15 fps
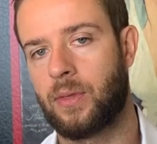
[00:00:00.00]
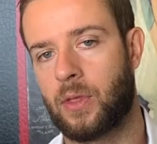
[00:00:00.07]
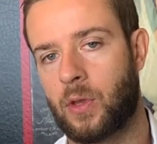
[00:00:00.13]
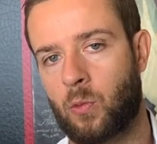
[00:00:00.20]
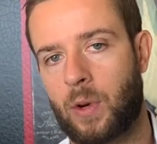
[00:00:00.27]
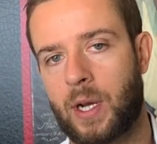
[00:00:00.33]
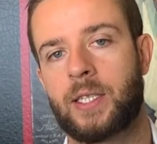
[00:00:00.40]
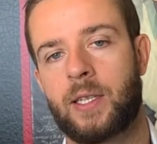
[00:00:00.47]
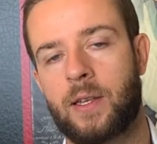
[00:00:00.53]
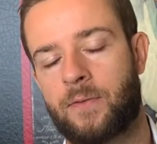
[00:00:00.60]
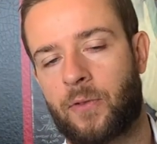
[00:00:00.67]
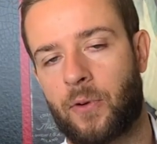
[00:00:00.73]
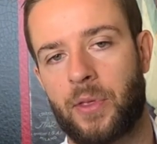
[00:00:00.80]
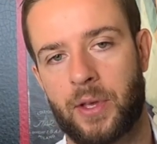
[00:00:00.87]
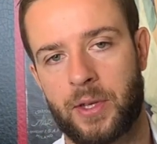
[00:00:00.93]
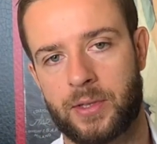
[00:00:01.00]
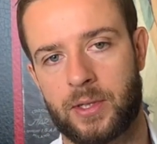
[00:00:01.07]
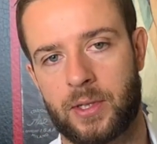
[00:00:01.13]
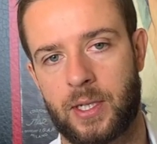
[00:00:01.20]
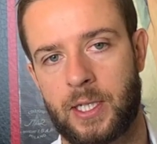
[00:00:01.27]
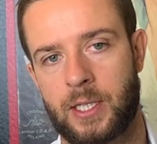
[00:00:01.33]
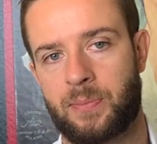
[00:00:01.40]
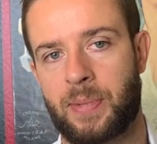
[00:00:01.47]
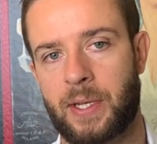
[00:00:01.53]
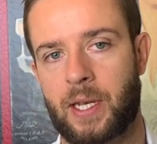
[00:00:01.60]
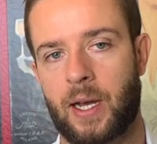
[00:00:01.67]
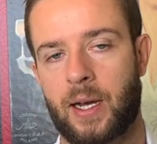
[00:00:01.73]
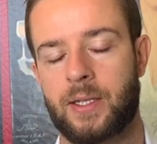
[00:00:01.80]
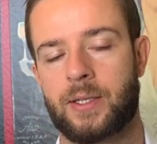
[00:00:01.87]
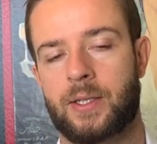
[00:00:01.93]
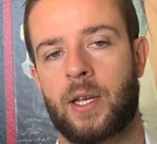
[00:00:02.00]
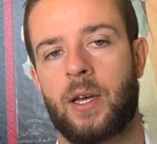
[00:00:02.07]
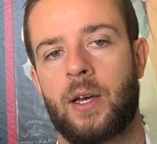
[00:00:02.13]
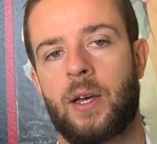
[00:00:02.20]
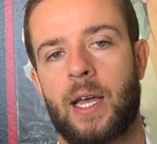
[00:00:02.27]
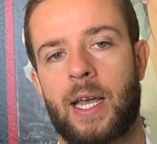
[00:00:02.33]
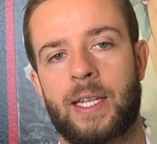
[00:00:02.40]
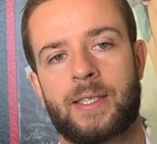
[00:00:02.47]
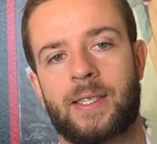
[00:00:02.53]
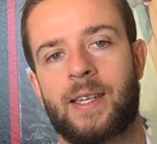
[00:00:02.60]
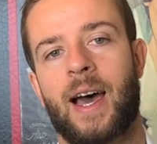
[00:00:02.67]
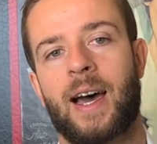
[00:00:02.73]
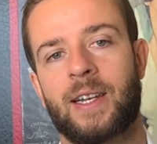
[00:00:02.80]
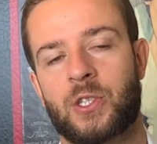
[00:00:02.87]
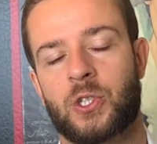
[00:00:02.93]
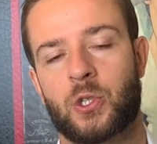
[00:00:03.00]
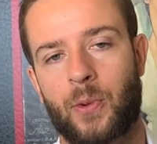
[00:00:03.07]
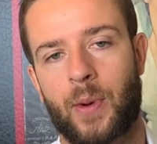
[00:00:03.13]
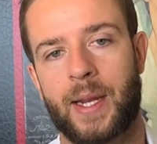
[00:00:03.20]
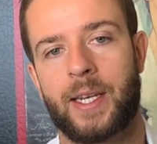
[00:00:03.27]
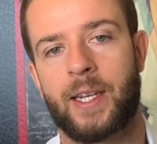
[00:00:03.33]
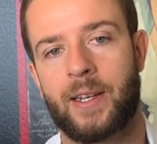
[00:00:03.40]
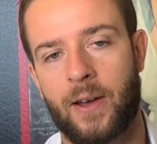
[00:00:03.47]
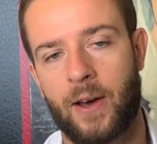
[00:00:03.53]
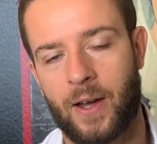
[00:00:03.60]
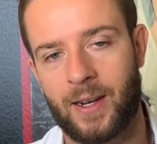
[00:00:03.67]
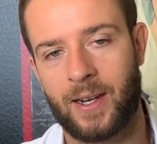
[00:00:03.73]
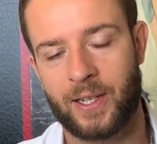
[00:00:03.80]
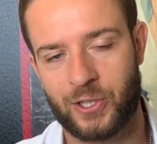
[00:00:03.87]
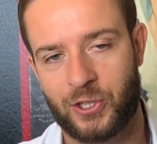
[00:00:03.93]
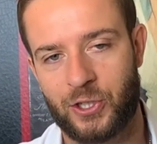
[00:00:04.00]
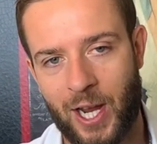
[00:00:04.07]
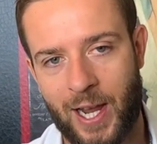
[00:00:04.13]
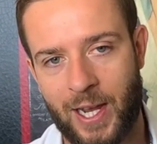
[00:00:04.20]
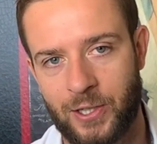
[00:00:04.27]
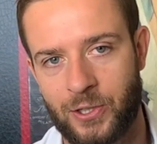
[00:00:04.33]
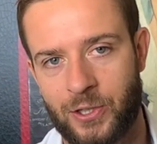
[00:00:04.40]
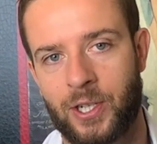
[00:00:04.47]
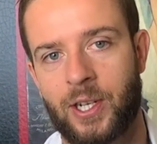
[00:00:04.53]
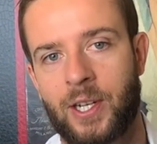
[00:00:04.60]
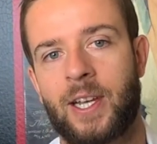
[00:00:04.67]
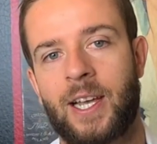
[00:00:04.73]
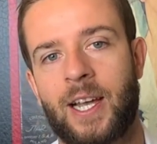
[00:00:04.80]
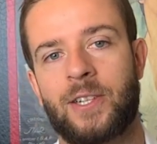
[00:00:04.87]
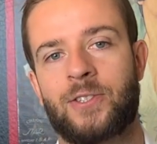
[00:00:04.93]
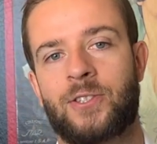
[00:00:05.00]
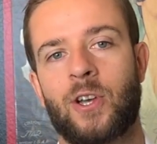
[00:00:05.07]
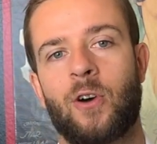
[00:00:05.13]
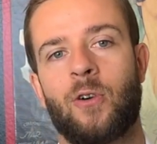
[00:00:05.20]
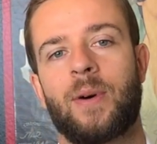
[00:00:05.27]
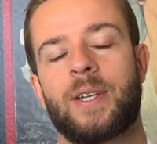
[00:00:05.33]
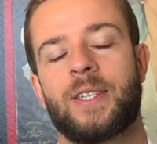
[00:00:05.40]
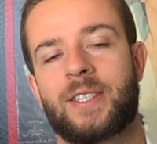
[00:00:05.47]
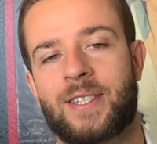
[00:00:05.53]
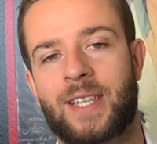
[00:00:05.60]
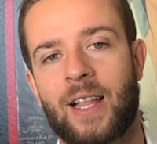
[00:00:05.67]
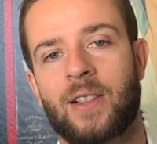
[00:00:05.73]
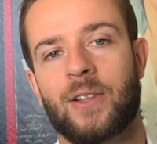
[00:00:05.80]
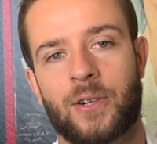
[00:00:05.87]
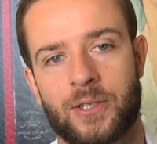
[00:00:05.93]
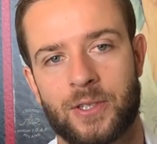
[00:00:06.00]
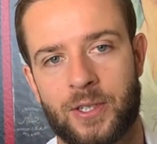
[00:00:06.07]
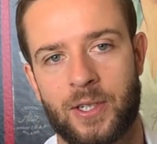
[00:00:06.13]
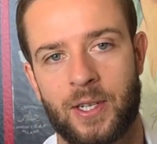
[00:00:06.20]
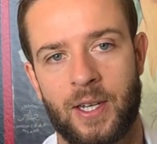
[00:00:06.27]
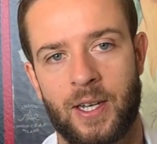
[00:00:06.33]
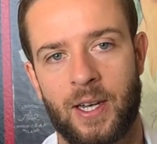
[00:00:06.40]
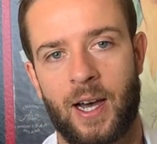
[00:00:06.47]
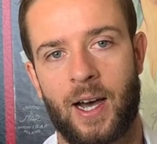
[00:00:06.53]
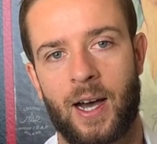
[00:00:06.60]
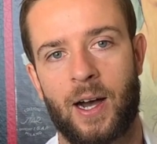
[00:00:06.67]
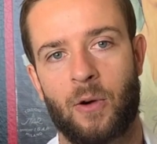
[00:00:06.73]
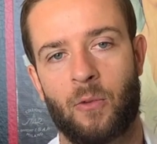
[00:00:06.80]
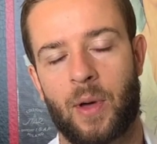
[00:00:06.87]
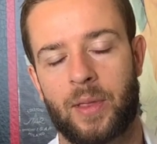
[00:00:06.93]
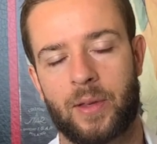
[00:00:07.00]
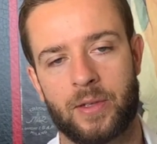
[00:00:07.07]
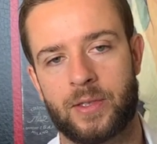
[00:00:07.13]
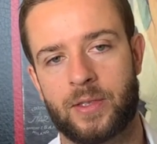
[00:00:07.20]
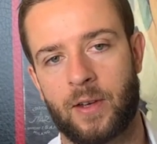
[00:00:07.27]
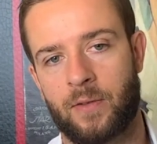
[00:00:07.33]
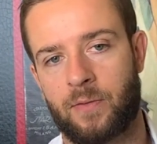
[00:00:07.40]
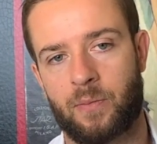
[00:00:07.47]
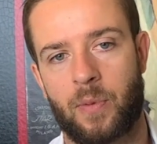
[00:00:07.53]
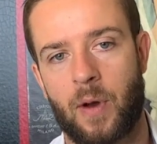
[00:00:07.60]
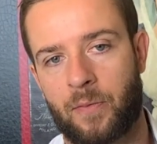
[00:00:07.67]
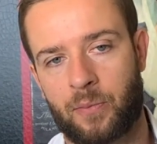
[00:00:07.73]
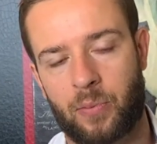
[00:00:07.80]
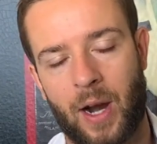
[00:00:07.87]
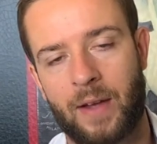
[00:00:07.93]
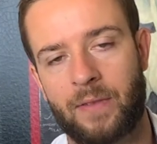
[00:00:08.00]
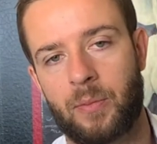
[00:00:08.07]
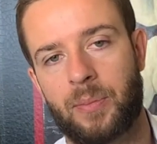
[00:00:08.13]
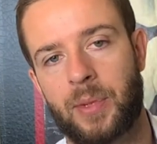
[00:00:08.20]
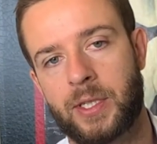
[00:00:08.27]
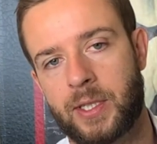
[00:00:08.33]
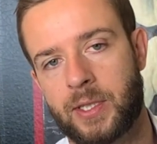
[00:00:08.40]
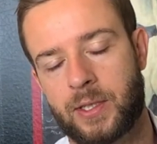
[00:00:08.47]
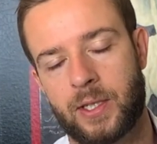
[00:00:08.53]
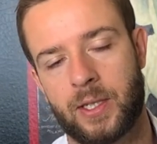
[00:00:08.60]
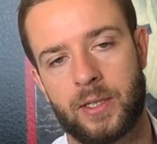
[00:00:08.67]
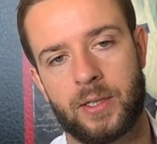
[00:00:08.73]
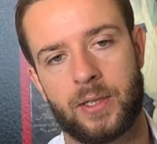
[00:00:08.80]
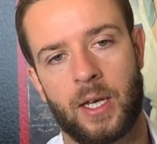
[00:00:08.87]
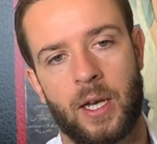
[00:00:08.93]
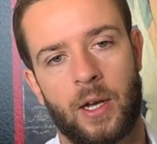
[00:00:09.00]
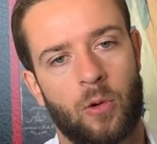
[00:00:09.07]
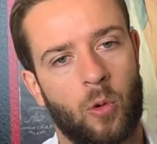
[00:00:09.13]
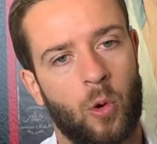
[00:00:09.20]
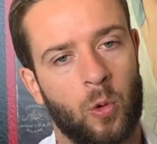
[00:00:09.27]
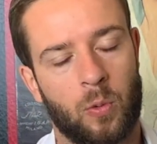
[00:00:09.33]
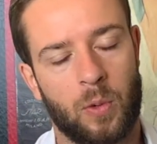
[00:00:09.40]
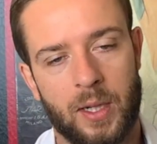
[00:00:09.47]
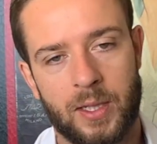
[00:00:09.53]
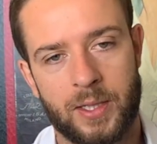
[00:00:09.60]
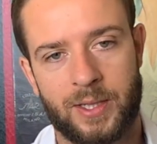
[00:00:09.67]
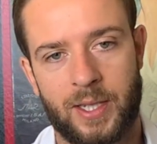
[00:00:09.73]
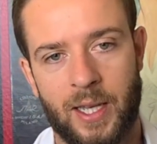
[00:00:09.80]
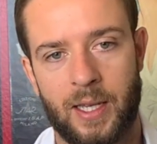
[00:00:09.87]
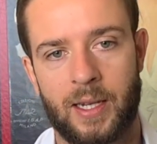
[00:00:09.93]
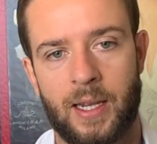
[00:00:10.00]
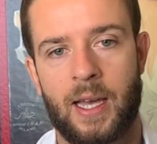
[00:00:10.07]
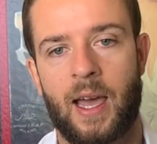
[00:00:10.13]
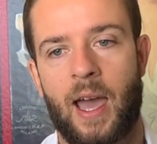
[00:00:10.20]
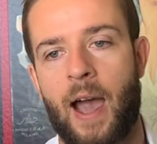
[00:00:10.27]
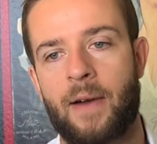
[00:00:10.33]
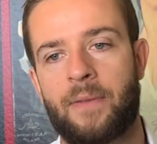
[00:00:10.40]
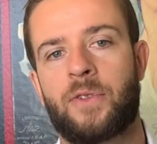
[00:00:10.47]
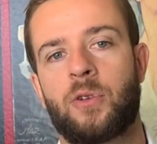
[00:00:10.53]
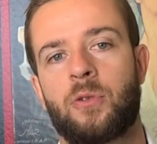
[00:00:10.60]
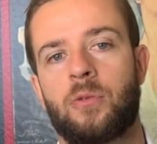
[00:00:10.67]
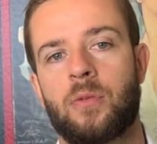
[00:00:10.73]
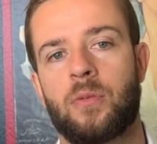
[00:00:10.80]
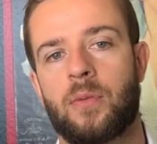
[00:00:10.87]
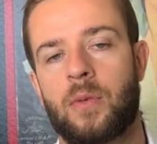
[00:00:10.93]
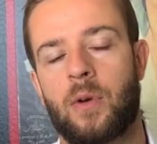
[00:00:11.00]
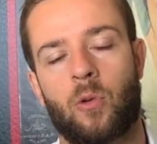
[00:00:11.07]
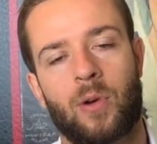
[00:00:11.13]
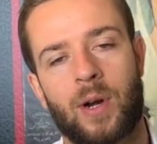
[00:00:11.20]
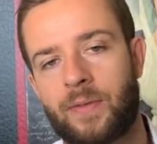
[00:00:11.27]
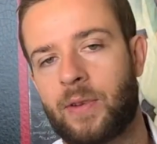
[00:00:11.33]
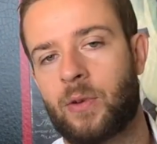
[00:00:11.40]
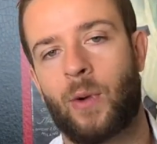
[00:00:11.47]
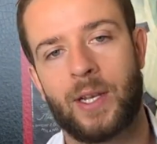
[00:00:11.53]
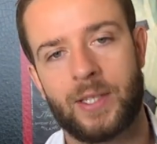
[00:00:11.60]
The reason for this is because it's not traded on an exchange, and so sellers, whether it's of private businesses or real estate, have to, or even